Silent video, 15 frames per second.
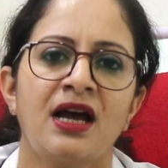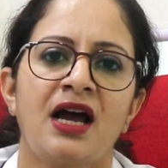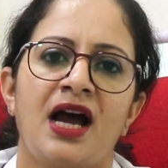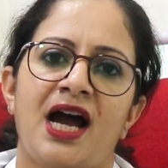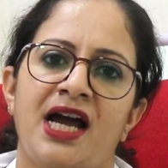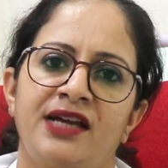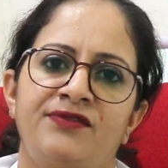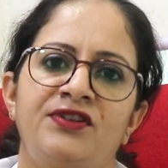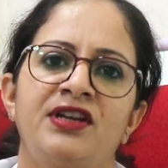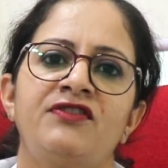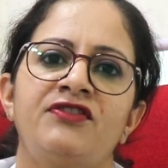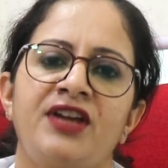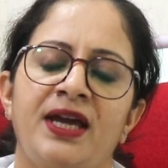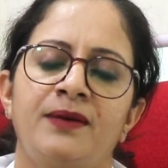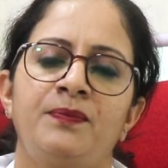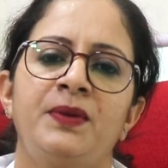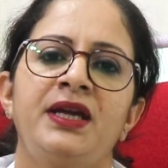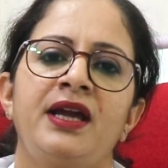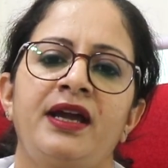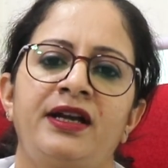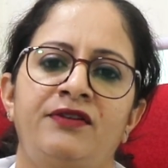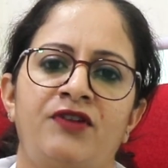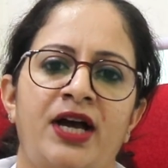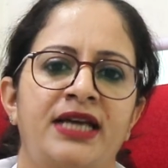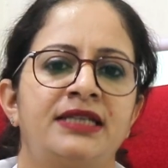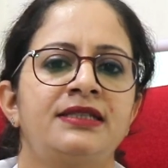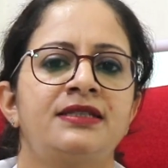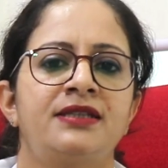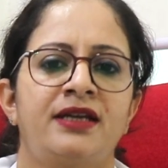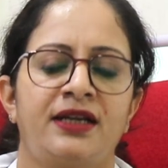IVF can be
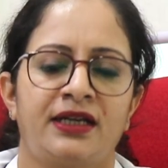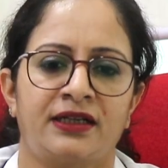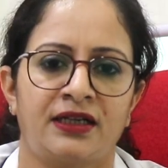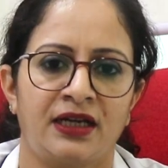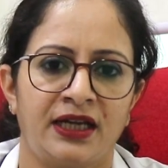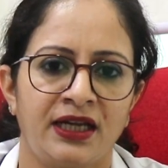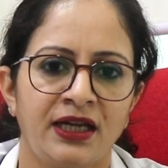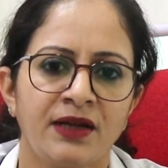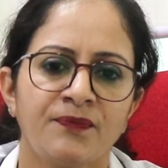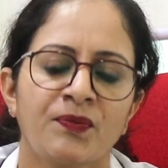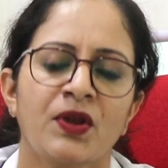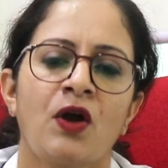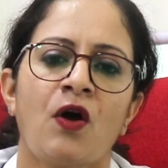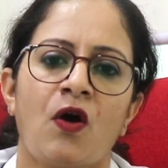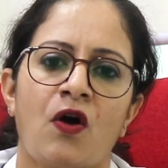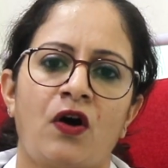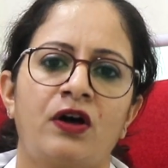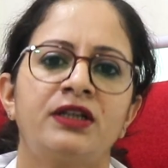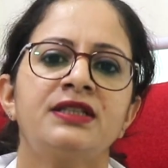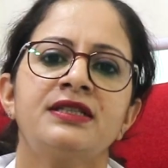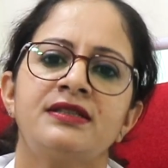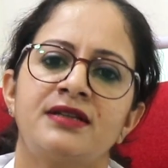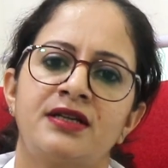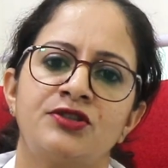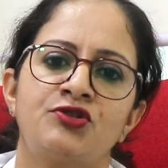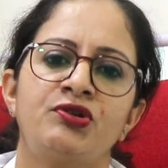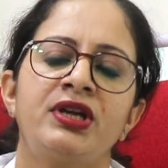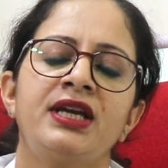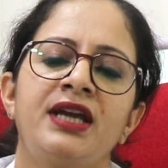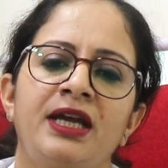advised directly or
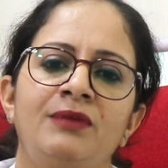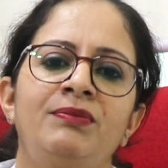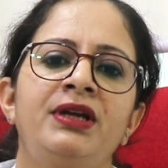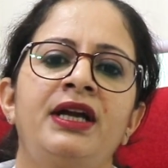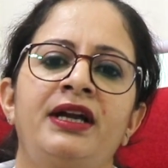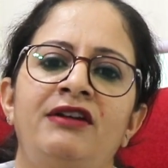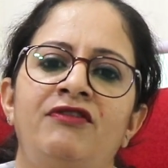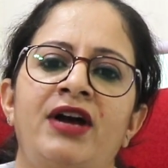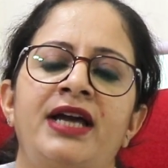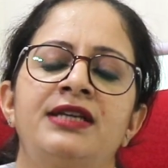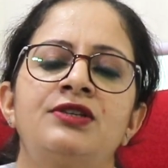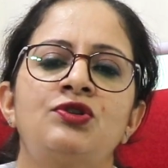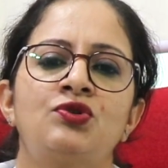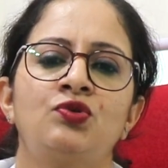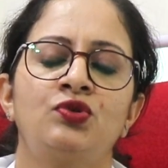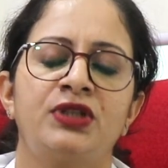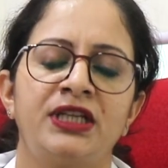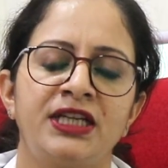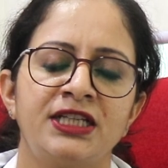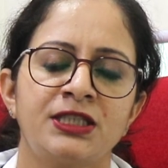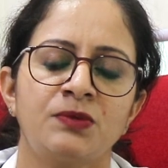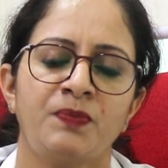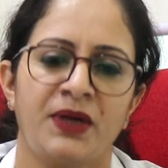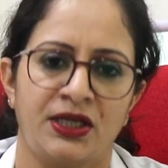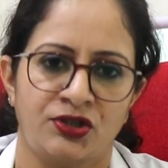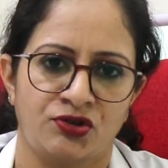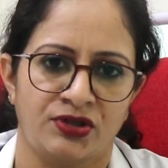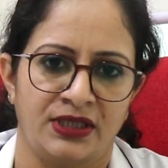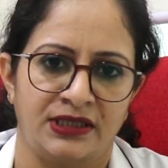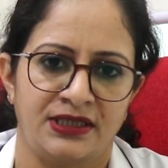surgery can be advised to these
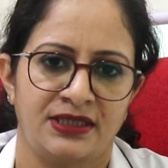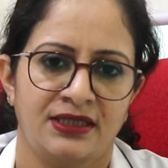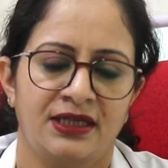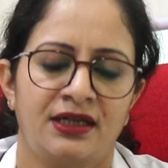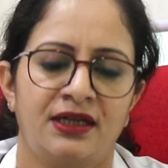patients.